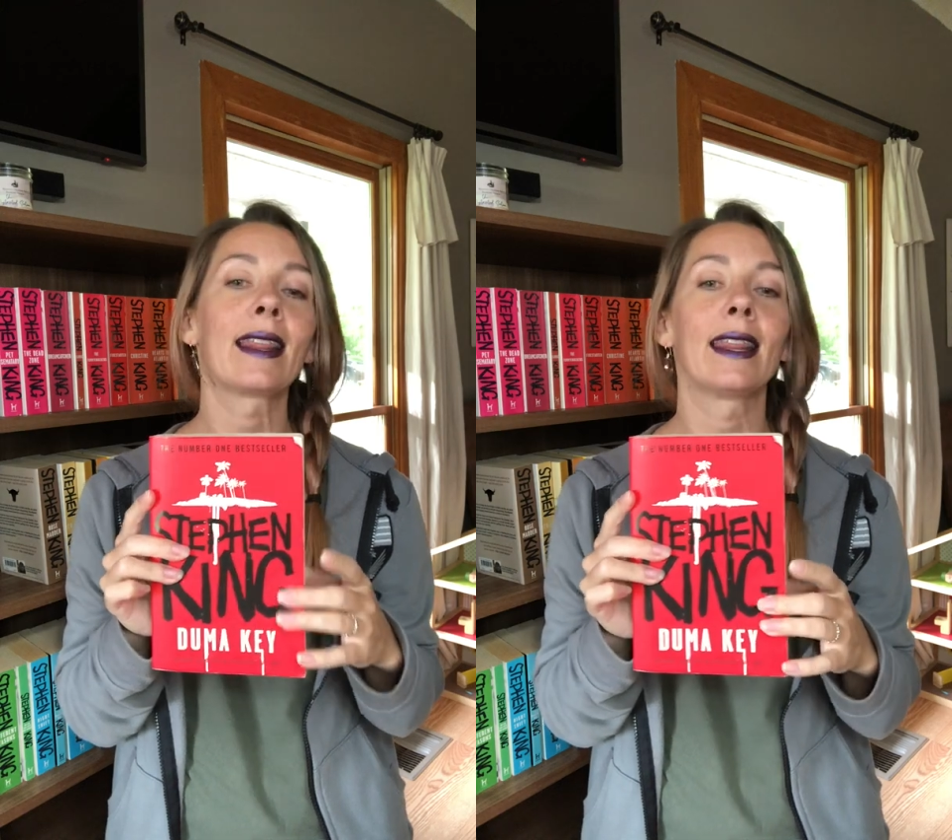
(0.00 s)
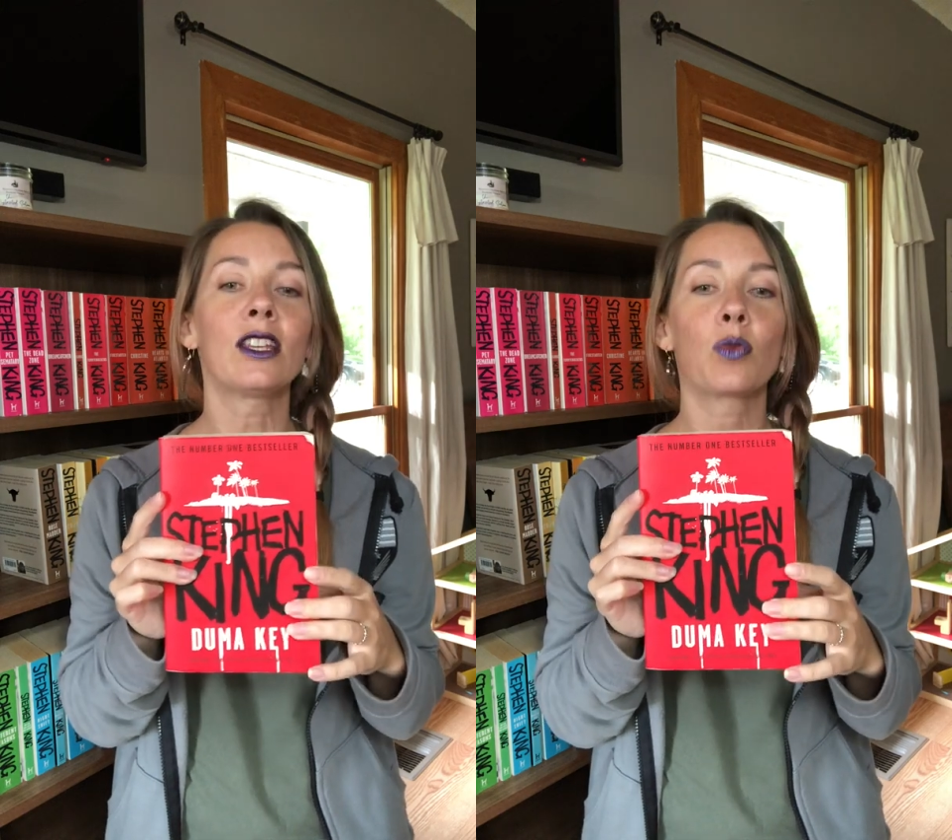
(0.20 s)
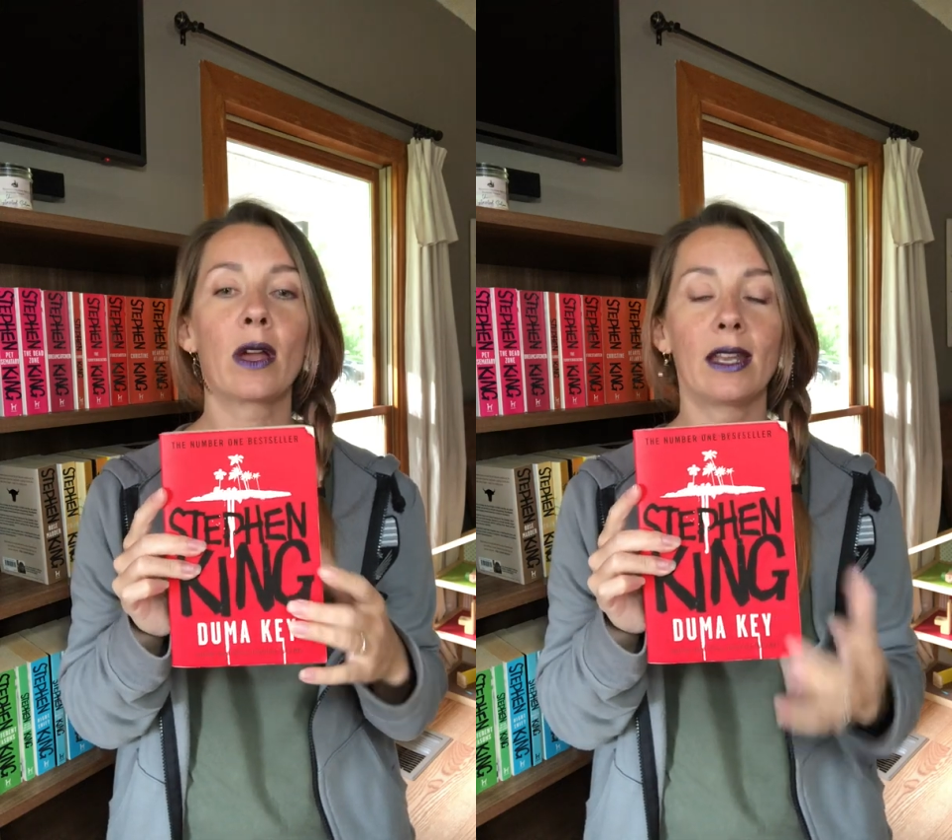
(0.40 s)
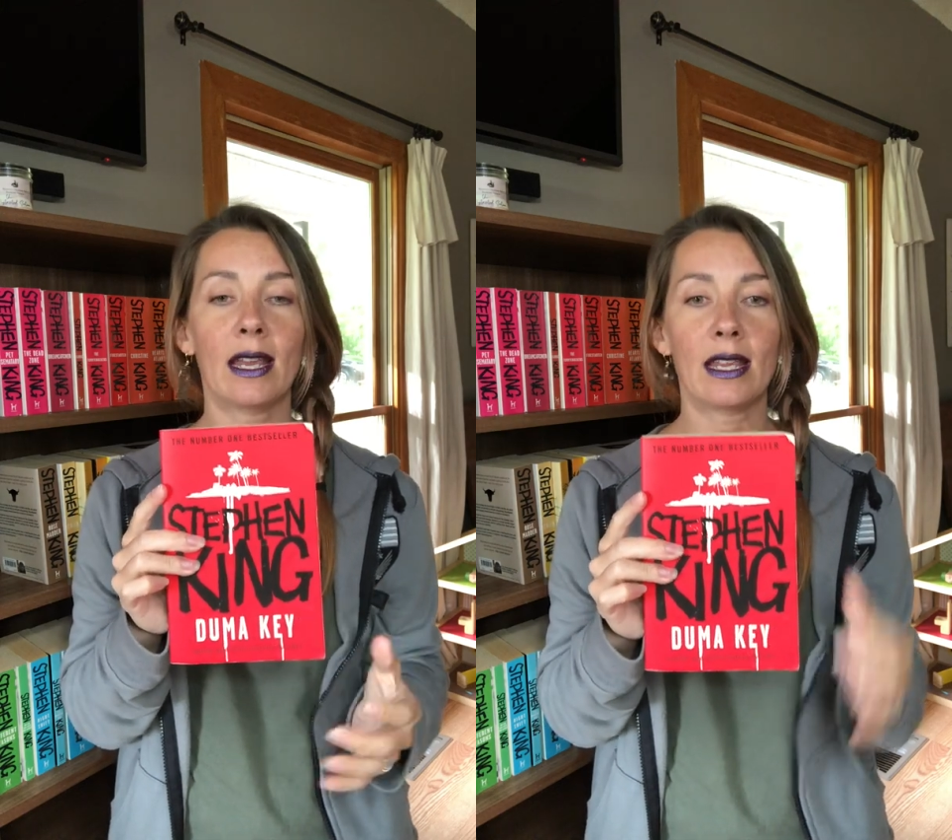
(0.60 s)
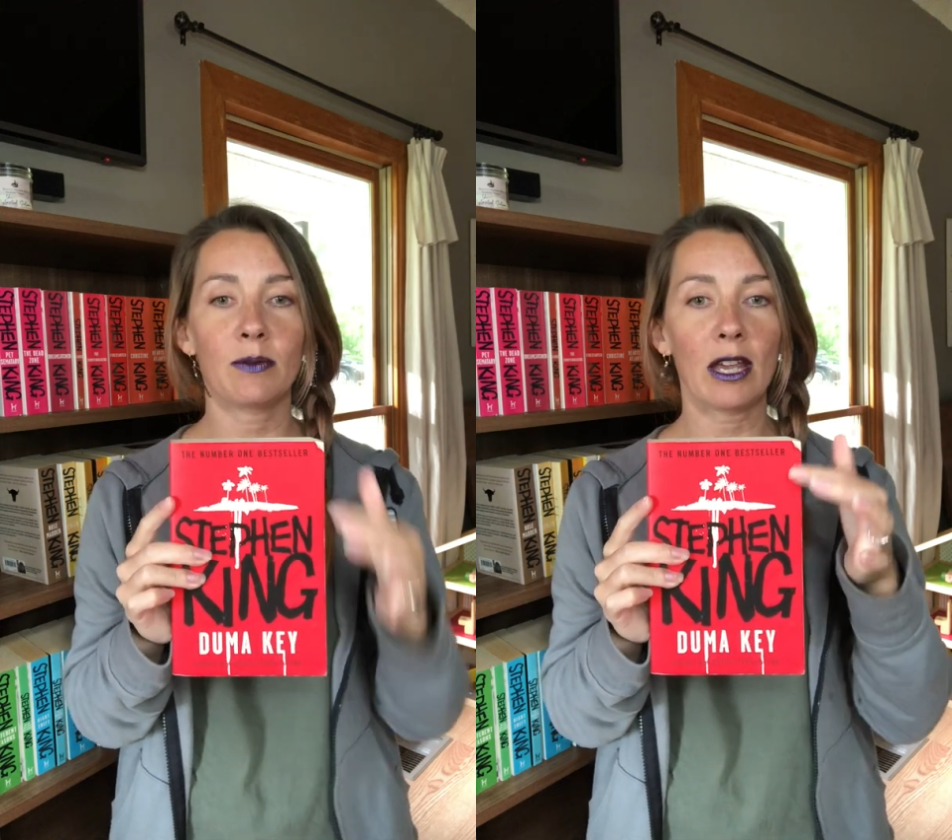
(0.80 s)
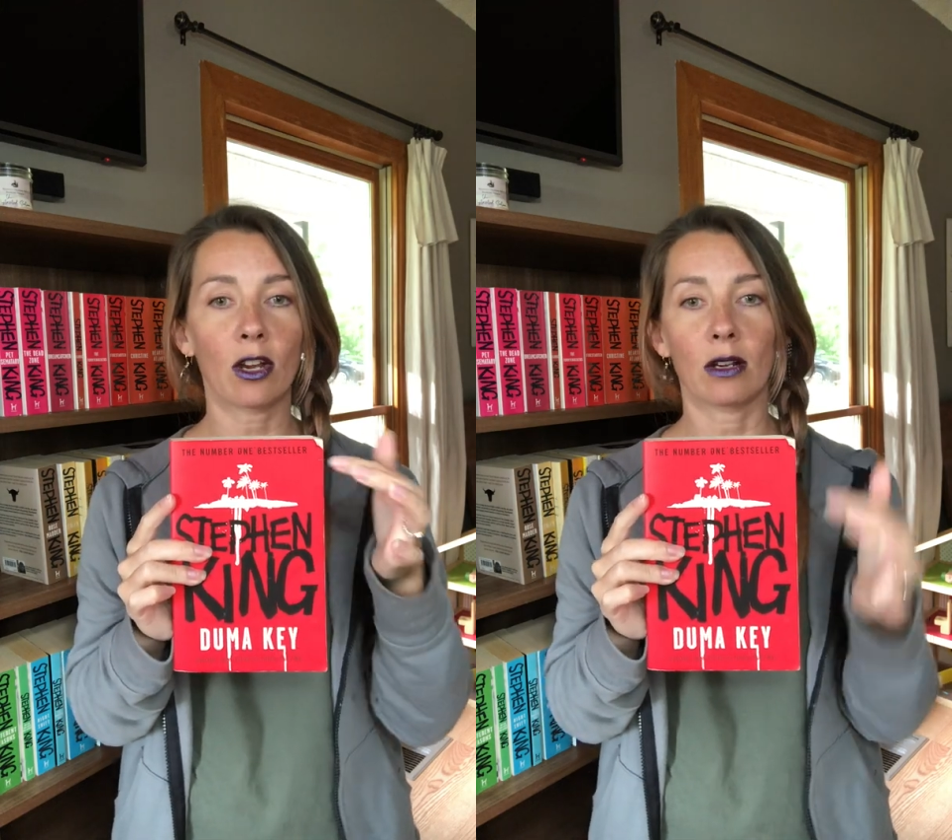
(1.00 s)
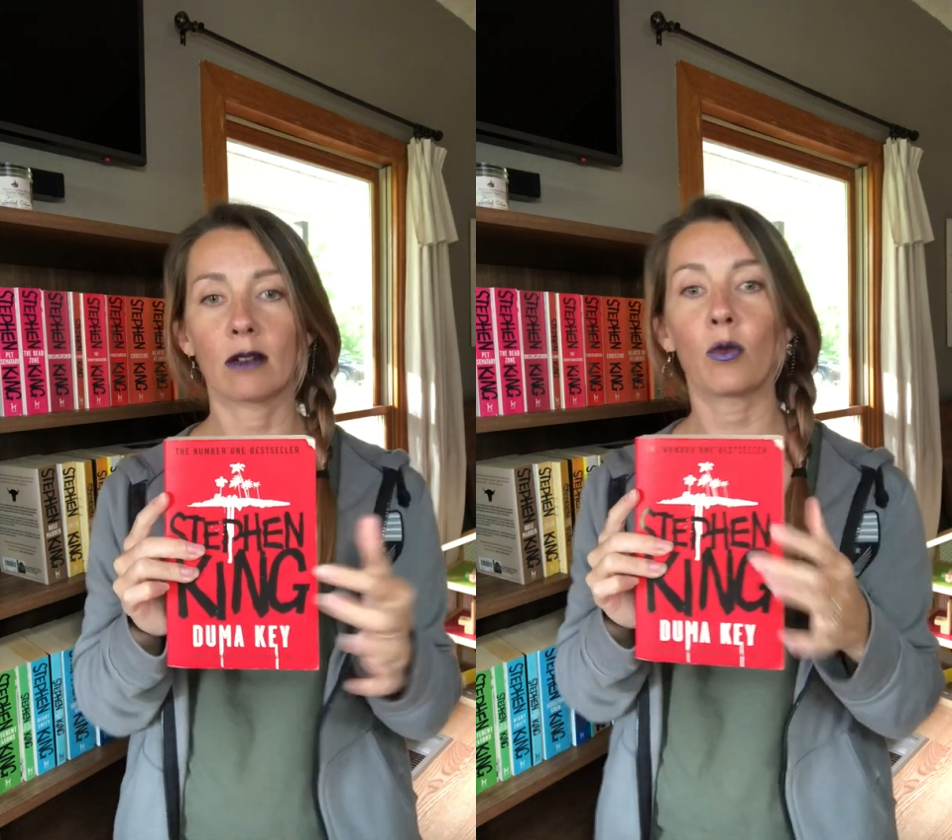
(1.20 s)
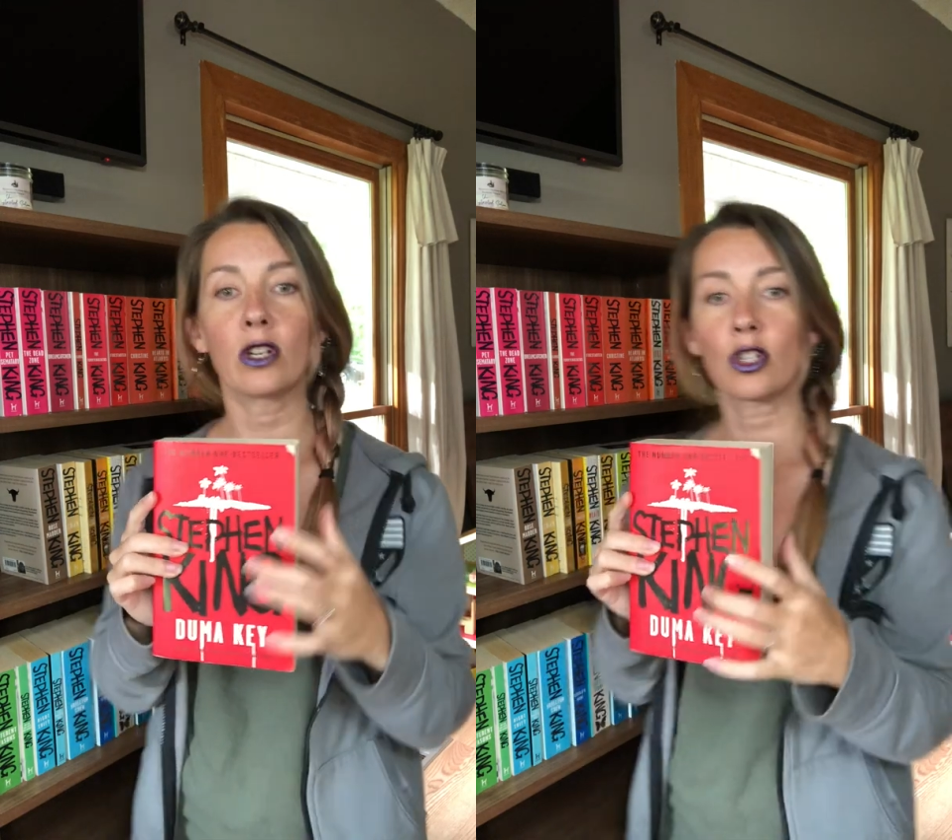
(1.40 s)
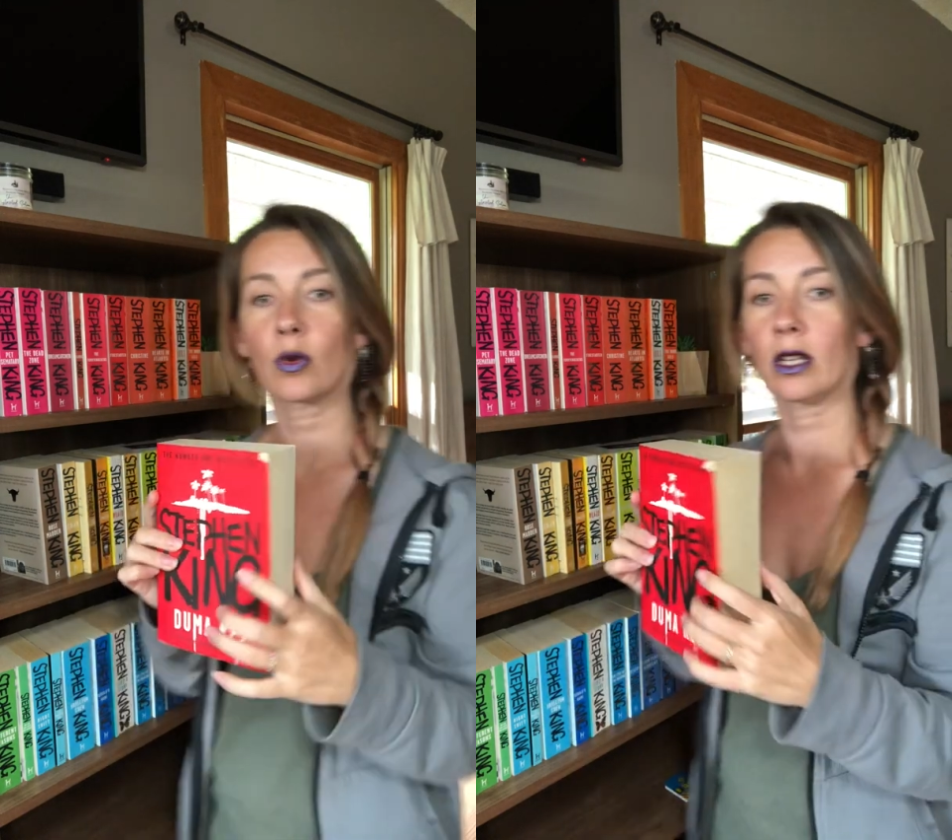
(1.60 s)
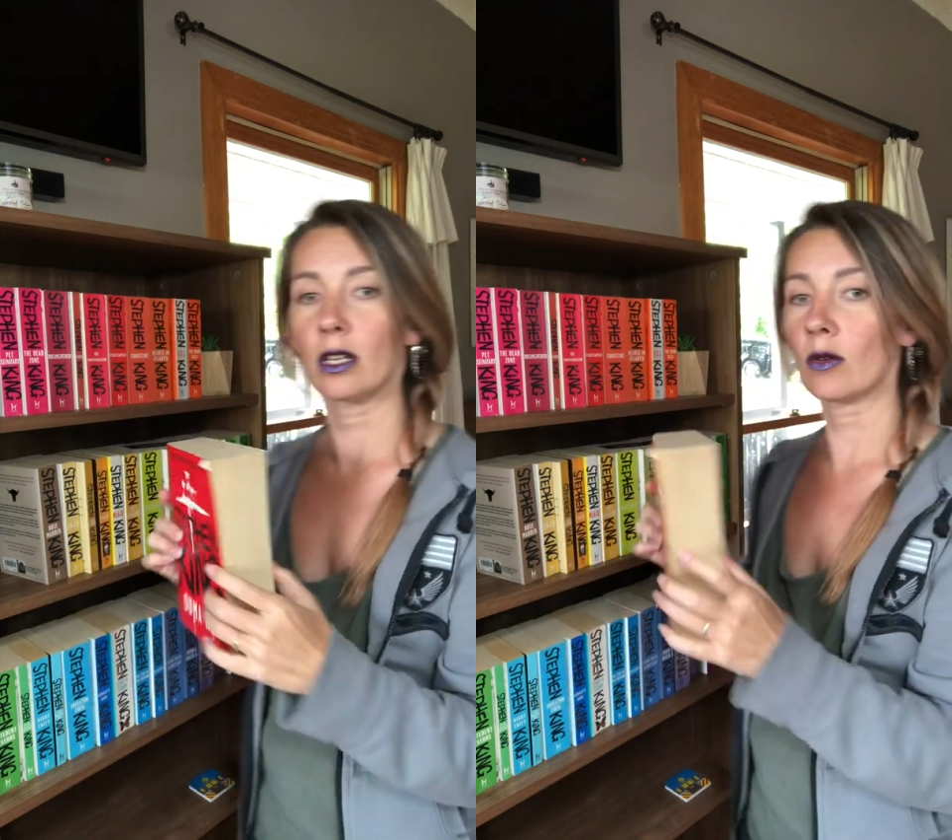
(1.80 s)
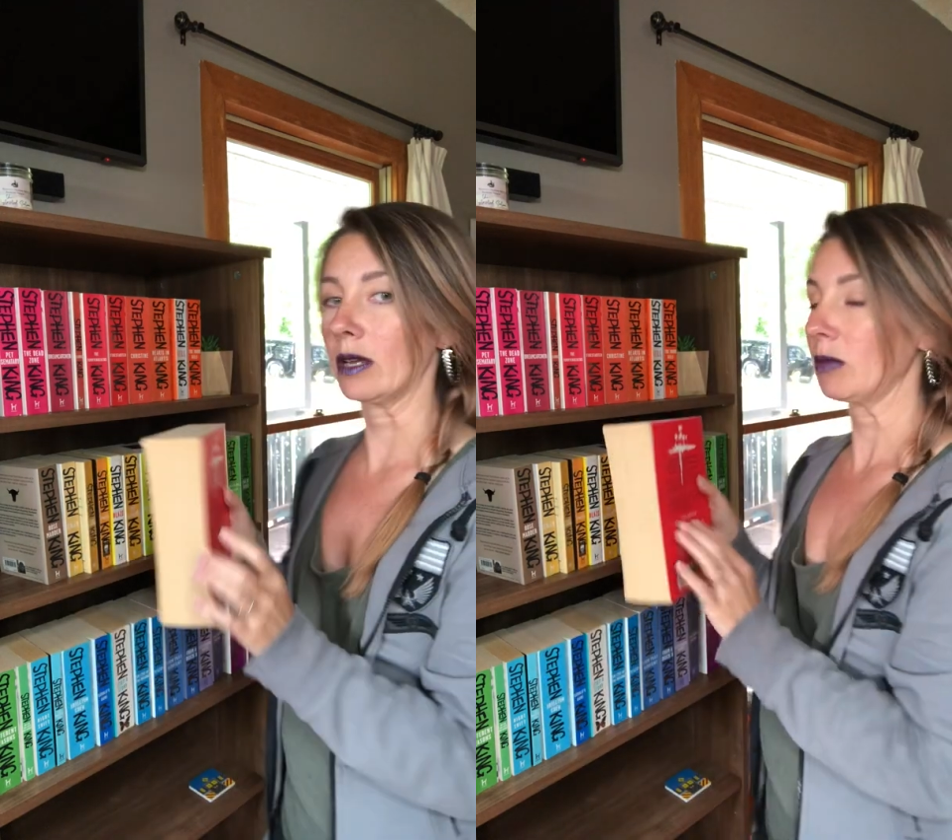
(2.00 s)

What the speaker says: This one is bigger, which is really annoying